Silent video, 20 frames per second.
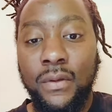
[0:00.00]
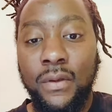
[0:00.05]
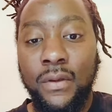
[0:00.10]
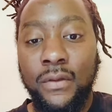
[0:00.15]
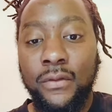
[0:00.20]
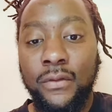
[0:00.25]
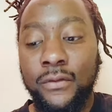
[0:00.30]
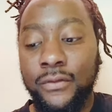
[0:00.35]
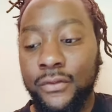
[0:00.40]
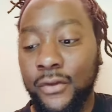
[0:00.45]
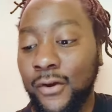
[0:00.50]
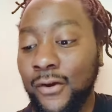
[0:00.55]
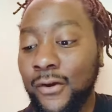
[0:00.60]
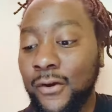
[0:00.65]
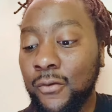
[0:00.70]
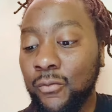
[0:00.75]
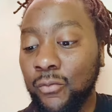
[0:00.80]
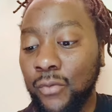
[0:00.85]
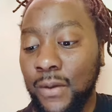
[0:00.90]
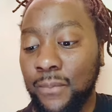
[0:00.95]
And the
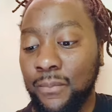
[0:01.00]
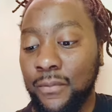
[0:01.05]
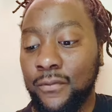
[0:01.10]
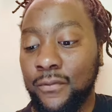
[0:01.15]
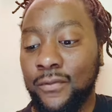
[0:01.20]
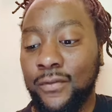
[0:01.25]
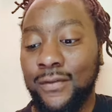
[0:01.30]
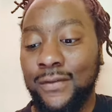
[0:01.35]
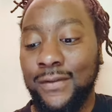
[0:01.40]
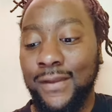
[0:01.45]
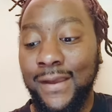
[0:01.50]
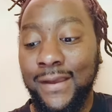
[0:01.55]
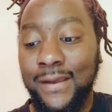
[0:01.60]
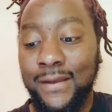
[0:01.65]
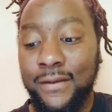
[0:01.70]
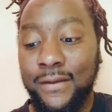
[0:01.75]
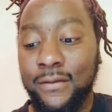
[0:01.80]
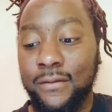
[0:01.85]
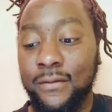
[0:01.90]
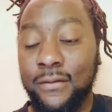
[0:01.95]
third weapon
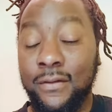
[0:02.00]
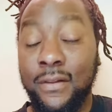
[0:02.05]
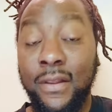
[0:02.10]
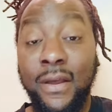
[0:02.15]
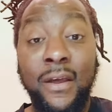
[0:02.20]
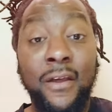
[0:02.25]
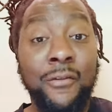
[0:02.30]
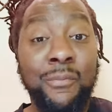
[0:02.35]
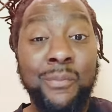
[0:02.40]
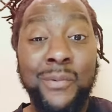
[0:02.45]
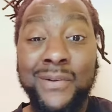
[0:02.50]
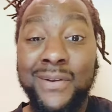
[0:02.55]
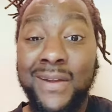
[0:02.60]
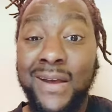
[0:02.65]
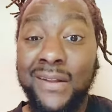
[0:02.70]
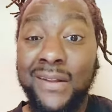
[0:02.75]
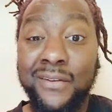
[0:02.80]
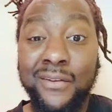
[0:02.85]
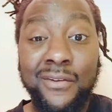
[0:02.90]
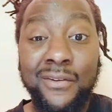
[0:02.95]
today, last but
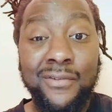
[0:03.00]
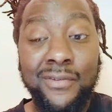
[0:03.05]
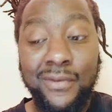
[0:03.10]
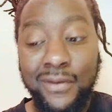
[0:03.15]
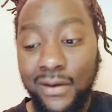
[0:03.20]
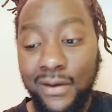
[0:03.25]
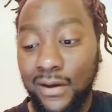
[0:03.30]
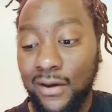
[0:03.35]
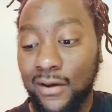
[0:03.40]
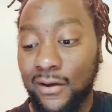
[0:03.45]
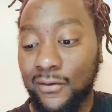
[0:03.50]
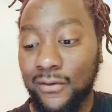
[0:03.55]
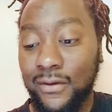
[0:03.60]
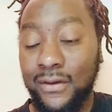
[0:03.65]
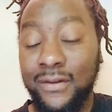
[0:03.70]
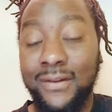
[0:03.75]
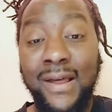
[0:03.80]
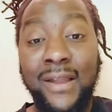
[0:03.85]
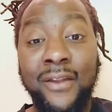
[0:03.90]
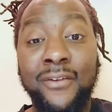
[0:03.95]
not least at all, and
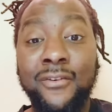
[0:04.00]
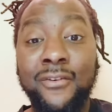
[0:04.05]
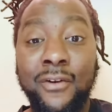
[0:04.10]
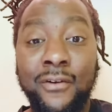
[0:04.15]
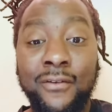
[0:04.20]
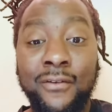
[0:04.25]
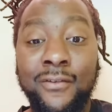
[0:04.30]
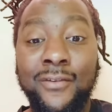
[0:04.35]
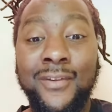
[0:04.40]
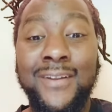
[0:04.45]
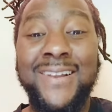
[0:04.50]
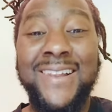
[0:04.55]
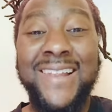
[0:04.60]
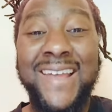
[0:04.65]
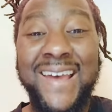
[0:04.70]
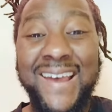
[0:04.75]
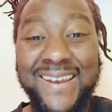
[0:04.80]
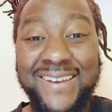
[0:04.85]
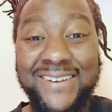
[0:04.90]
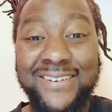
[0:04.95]
a lot of churches are
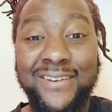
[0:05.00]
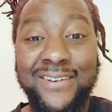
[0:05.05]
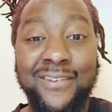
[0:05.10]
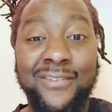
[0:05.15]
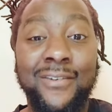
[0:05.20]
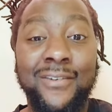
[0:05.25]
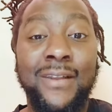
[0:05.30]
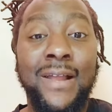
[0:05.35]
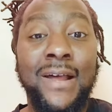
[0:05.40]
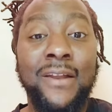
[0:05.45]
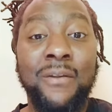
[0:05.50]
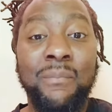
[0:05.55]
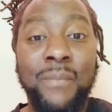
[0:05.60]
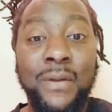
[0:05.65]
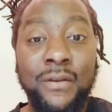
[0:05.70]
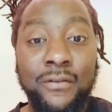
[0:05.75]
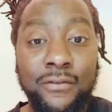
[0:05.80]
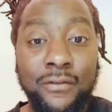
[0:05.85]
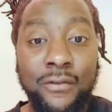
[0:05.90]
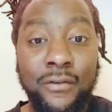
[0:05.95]
lacking this, a lot of
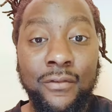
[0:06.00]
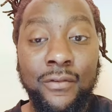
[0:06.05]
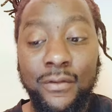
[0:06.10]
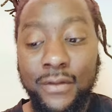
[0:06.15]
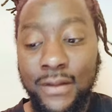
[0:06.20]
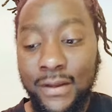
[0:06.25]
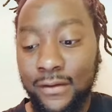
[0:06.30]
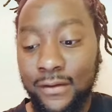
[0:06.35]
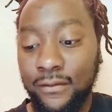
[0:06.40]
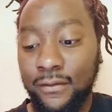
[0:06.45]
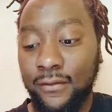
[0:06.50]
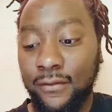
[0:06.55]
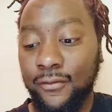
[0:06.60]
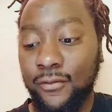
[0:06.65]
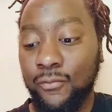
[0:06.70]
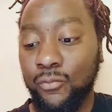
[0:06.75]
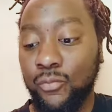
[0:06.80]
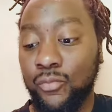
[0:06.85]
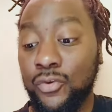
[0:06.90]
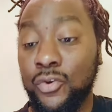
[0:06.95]
ministries are lacking
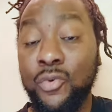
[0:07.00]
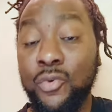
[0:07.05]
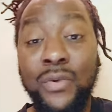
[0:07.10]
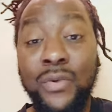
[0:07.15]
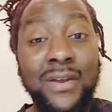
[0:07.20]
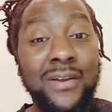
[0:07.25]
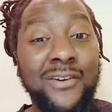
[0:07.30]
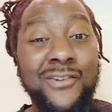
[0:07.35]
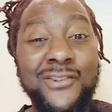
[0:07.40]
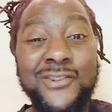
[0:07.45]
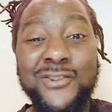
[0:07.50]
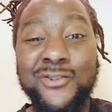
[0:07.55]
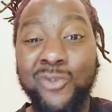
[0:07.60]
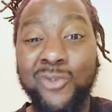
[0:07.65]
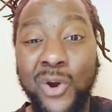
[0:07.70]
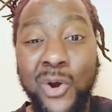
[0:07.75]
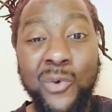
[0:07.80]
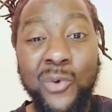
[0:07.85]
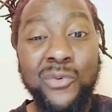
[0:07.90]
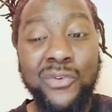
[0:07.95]
this, you need a
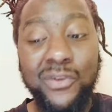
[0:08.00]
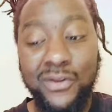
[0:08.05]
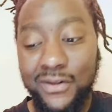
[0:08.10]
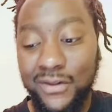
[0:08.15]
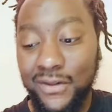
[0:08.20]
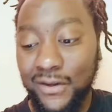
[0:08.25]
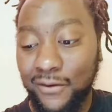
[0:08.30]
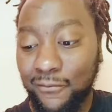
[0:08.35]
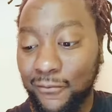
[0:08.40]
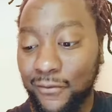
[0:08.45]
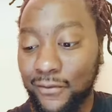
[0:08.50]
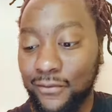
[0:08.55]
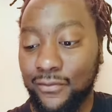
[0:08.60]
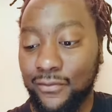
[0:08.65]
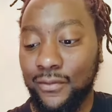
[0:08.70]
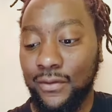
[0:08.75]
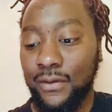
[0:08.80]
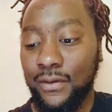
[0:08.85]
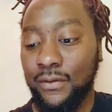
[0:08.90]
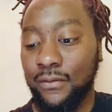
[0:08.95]
strong deliverance
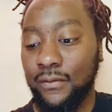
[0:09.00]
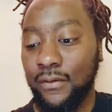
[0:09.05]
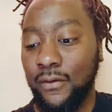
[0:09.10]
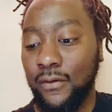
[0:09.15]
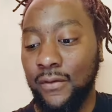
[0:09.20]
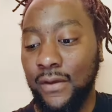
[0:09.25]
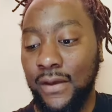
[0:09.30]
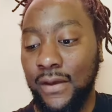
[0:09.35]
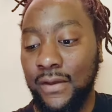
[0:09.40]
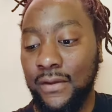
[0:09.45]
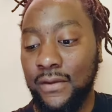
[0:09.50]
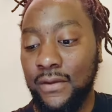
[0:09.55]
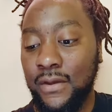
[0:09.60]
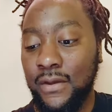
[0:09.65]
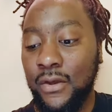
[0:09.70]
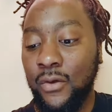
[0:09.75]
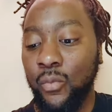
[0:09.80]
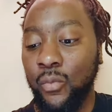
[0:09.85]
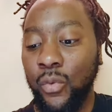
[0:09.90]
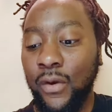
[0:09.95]
team, okay?
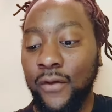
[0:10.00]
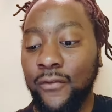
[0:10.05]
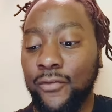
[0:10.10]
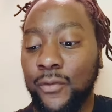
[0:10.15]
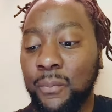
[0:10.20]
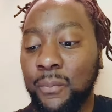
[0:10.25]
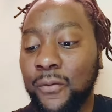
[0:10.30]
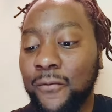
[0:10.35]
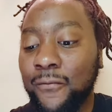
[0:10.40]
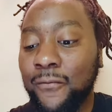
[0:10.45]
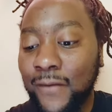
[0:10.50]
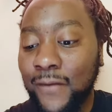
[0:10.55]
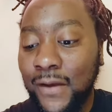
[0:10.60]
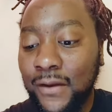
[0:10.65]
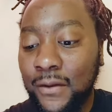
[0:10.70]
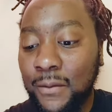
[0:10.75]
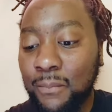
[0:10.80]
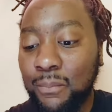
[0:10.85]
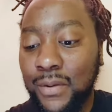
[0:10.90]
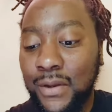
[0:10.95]
Once the
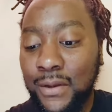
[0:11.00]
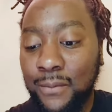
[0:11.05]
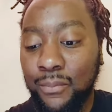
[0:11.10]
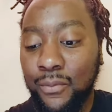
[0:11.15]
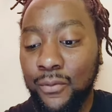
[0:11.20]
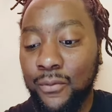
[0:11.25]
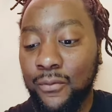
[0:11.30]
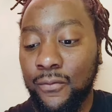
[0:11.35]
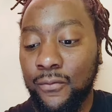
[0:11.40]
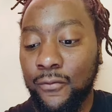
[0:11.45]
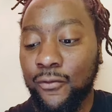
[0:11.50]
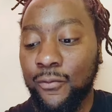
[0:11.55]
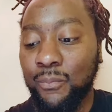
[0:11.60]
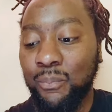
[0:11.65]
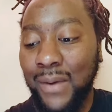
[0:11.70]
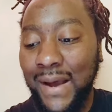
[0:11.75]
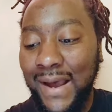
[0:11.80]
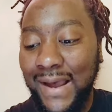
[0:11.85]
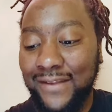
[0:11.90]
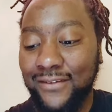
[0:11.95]
prophetic people
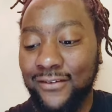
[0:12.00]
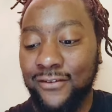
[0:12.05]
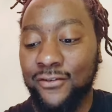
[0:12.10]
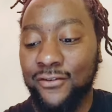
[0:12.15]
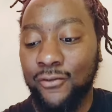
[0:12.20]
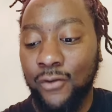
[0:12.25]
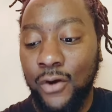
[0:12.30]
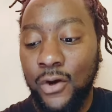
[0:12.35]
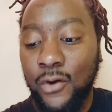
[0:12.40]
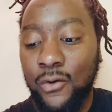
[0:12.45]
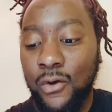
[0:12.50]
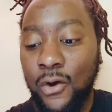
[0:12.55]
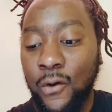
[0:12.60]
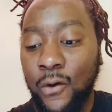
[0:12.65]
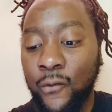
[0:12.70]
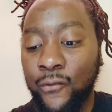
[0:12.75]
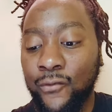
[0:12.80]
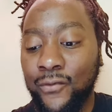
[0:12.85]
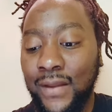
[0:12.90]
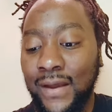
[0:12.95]
spot the
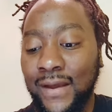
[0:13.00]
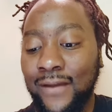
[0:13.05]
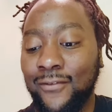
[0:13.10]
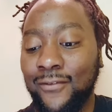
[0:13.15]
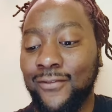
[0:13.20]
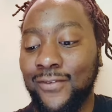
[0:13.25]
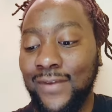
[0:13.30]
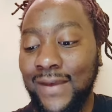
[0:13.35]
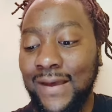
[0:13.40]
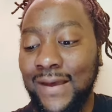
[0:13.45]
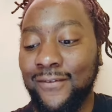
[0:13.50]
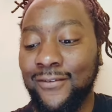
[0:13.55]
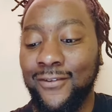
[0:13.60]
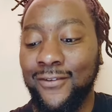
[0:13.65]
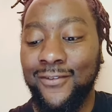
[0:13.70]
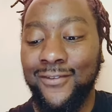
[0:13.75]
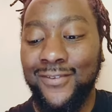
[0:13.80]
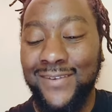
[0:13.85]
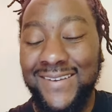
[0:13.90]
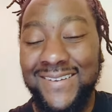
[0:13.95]
strongholds, now it's time to
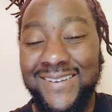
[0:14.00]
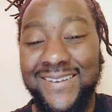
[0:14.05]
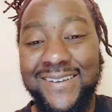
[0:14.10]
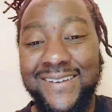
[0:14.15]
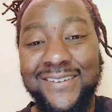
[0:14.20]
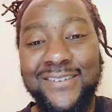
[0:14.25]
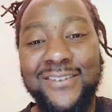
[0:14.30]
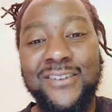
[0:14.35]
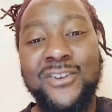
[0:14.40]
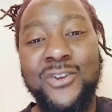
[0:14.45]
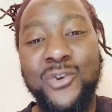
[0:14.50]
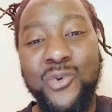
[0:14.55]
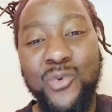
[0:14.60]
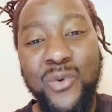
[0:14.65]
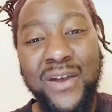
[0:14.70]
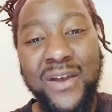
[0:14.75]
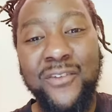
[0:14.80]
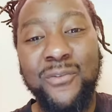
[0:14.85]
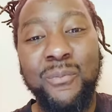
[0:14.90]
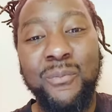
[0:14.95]
send in the
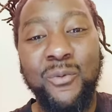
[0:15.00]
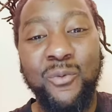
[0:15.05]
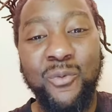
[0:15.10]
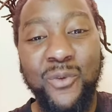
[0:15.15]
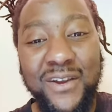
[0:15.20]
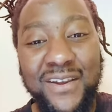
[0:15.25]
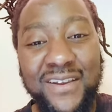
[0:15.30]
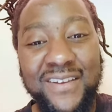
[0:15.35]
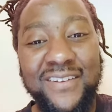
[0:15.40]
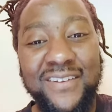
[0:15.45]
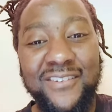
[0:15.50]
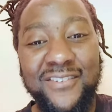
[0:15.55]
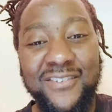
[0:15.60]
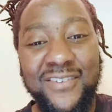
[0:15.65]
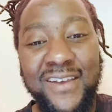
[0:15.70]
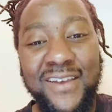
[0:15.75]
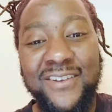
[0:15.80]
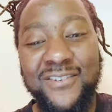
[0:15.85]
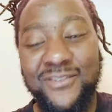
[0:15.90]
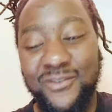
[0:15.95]
U.S. Marines,
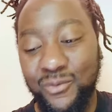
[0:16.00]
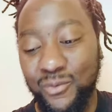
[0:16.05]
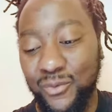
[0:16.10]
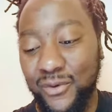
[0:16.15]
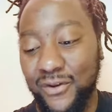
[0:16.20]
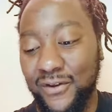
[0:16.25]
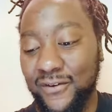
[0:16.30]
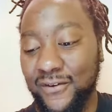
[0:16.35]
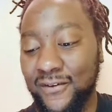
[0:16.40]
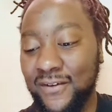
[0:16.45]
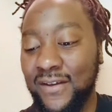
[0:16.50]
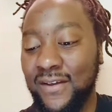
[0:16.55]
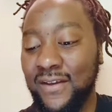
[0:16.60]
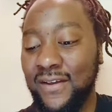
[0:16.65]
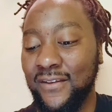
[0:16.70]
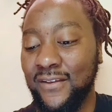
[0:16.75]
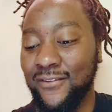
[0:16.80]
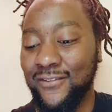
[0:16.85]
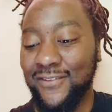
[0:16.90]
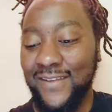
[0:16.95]
as you will,
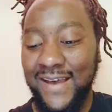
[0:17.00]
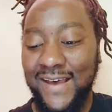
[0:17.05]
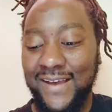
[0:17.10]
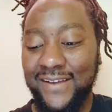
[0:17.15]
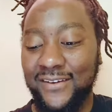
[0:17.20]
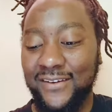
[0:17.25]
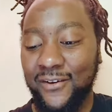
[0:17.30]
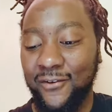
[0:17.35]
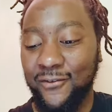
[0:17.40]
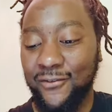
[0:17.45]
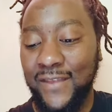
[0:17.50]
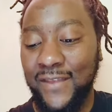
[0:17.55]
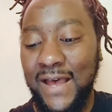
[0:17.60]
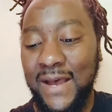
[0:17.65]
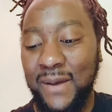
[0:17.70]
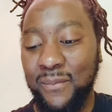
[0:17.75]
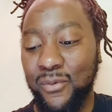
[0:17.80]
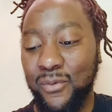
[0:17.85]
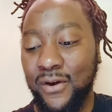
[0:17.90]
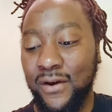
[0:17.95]
side note,
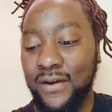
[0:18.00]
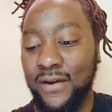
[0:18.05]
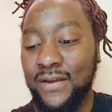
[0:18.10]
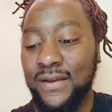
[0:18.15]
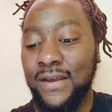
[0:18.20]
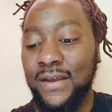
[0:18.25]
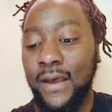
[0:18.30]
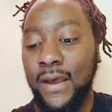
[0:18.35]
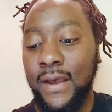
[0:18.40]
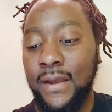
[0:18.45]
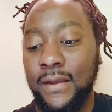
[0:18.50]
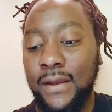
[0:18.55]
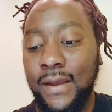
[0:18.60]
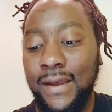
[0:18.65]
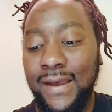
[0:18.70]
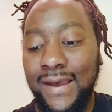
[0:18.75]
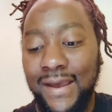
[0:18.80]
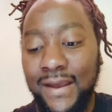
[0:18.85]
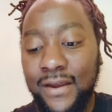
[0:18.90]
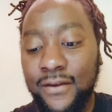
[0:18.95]
sidebar,
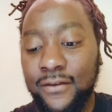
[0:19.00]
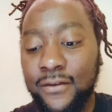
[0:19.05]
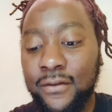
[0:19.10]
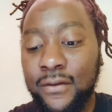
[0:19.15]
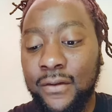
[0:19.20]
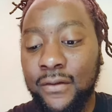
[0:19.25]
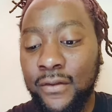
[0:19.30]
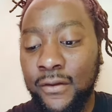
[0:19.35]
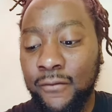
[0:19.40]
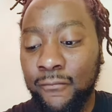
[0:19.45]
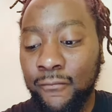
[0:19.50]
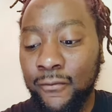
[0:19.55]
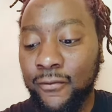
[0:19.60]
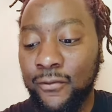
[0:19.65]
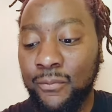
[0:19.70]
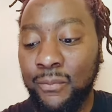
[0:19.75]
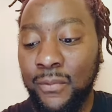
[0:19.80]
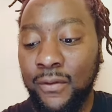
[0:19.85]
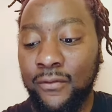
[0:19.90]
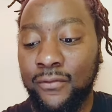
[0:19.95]
aka the
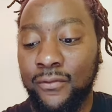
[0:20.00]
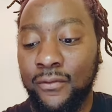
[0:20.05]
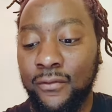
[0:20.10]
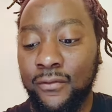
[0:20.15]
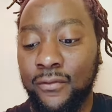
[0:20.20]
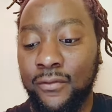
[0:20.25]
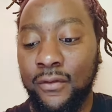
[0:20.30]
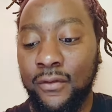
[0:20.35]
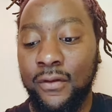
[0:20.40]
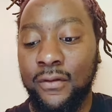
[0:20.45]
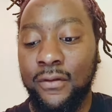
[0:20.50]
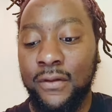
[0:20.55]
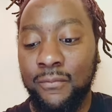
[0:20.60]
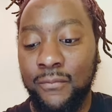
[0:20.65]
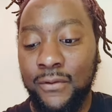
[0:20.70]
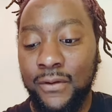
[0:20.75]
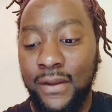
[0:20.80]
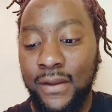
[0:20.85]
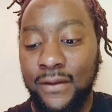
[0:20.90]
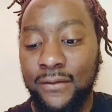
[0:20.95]
deliverance ministers to
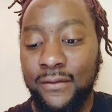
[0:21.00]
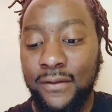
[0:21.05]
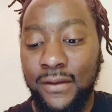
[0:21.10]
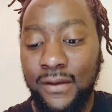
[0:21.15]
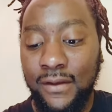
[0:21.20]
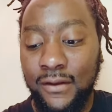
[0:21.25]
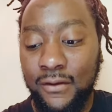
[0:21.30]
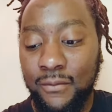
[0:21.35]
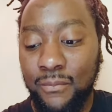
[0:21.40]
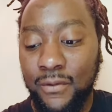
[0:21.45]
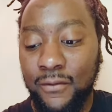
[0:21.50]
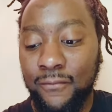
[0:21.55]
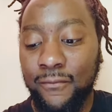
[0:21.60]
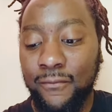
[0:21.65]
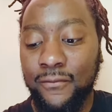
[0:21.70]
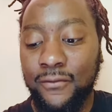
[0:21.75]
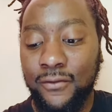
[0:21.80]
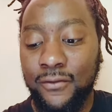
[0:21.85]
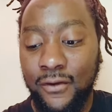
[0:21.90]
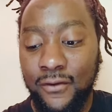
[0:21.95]
eliminate the enemy
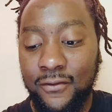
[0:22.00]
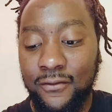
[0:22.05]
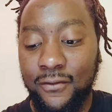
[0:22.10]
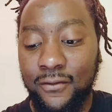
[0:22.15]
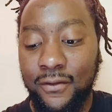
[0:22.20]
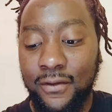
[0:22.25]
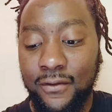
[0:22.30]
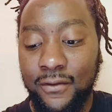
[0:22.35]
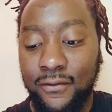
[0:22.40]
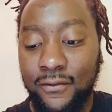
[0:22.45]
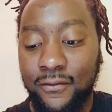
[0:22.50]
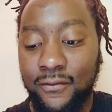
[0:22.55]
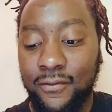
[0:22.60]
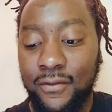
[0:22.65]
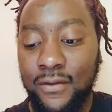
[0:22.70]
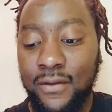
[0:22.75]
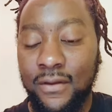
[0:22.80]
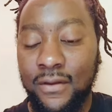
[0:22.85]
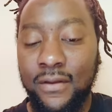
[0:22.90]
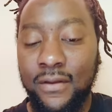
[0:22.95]
from church leaders